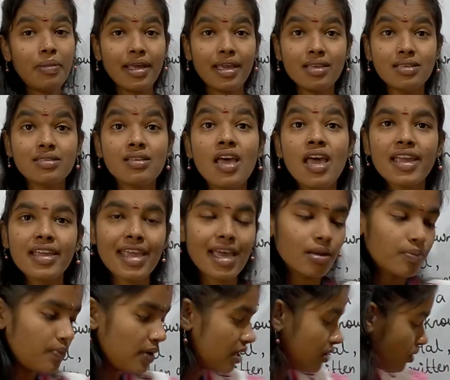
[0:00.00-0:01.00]
place
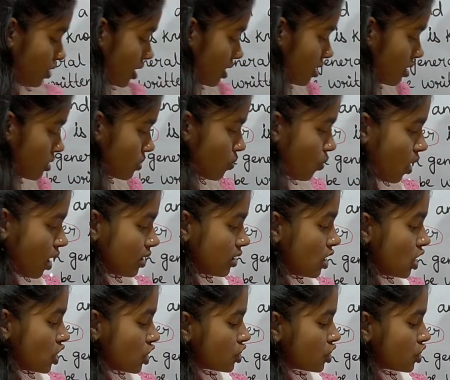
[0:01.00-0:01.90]
can be written as what?